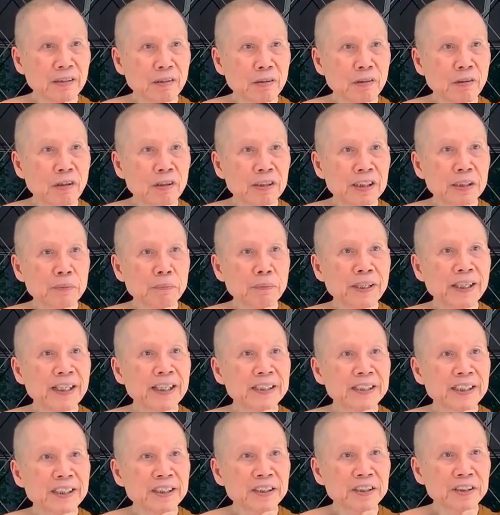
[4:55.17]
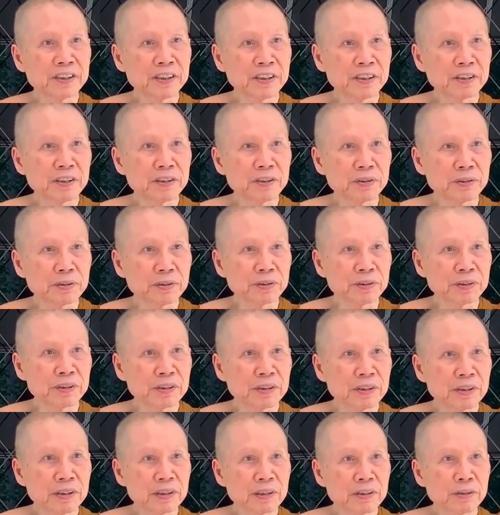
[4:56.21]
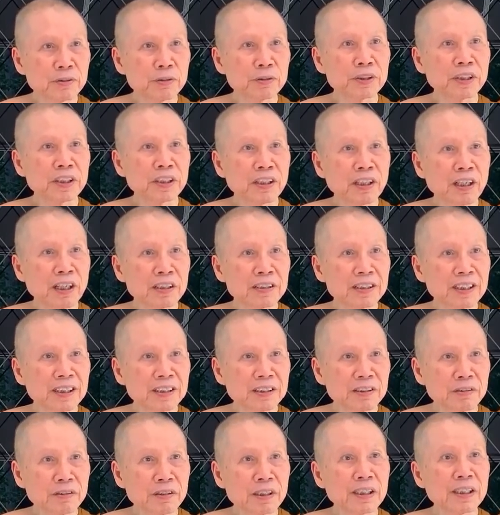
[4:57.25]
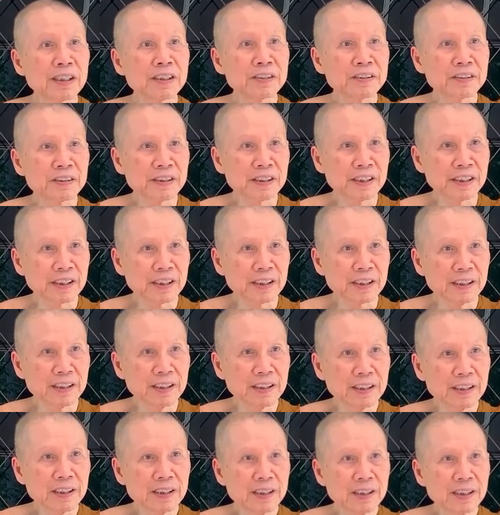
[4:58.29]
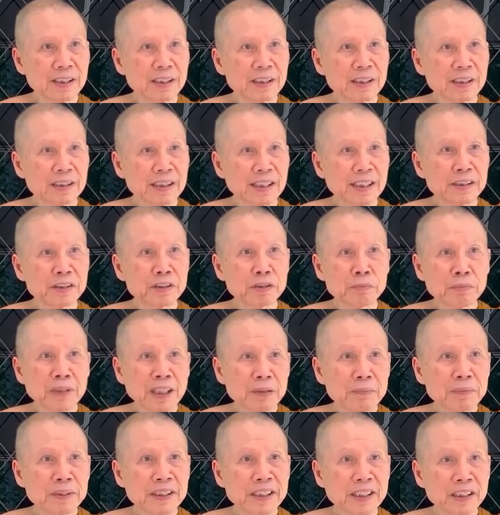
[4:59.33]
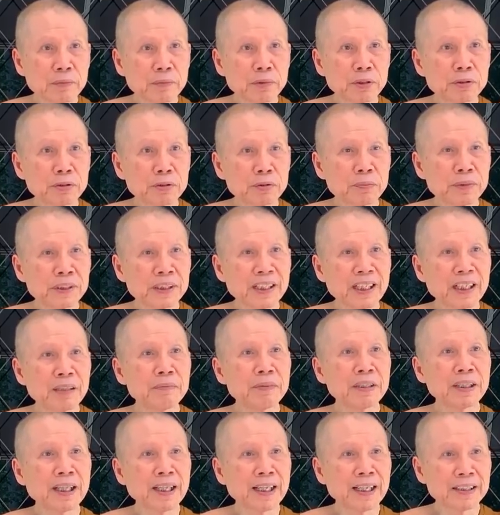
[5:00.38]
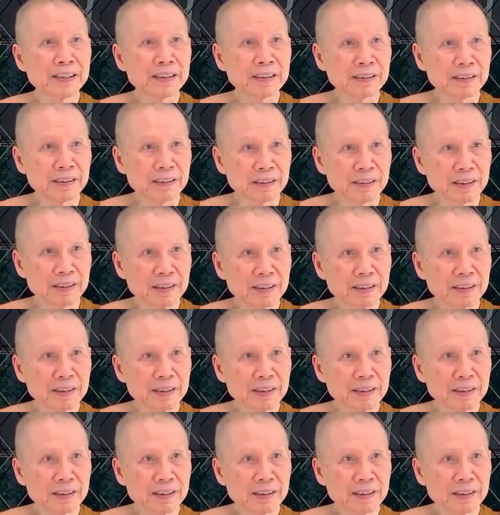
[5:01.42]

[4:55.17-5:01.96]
Only pay attention to the talk that you are listening. then you might be able to become enlightened.